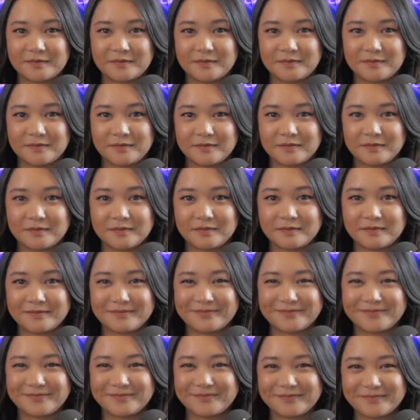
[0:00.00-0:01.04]

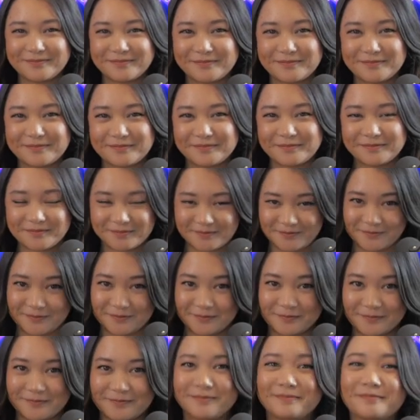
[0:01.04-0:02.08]

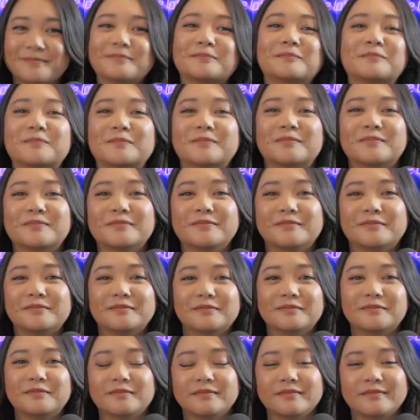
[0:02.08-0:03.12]

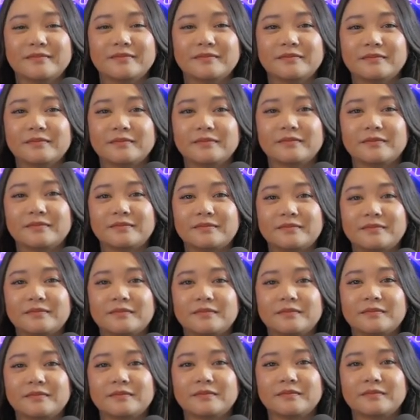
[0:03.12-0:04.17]

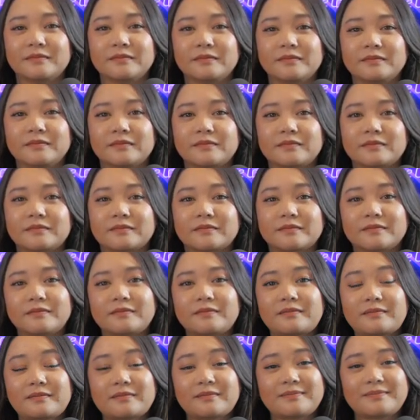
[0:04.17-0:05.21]

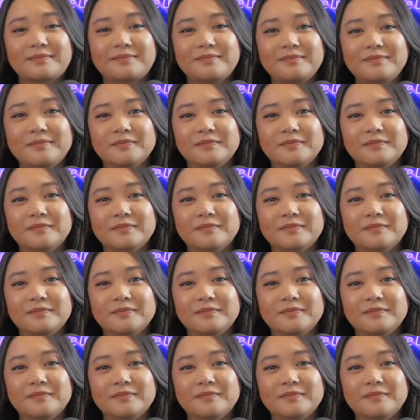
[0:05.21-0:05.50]
The person shown says nothing.